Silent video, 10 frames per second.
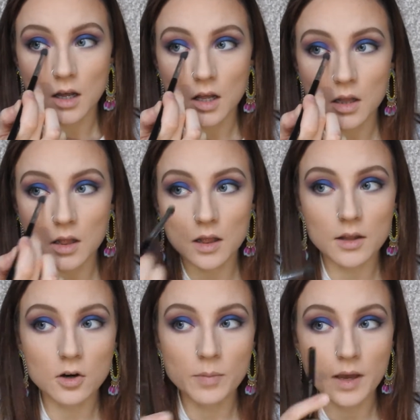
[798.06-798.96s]
a
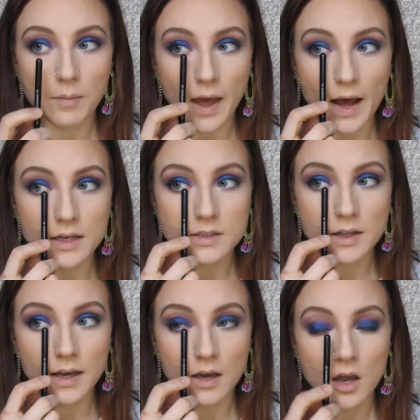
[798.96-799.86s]
little bit past,
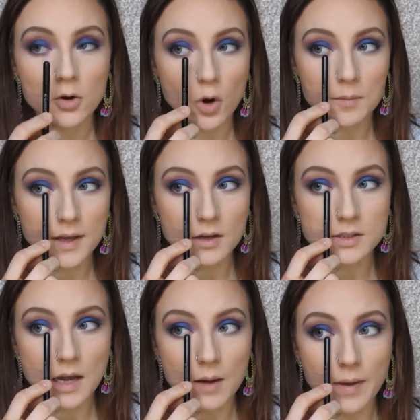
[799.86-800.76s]
like normally I'll
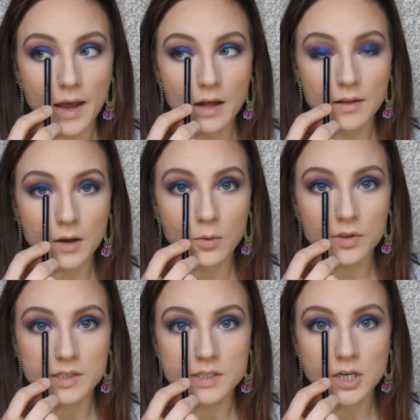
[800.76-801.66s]
stop at like where
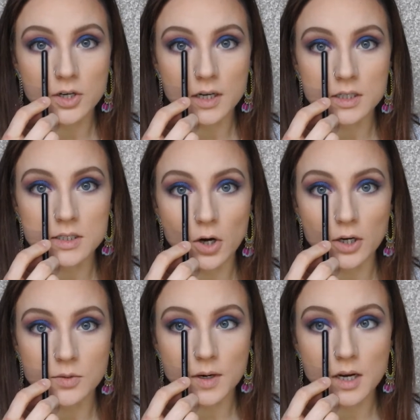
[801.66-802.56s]
this tear duct
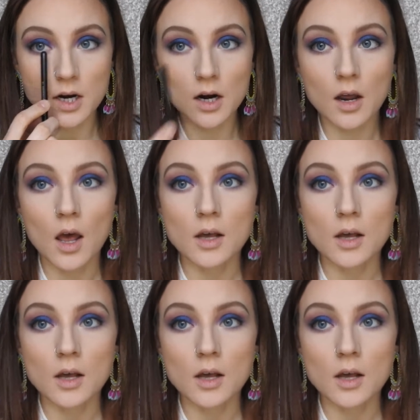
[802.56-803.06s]
starts right here.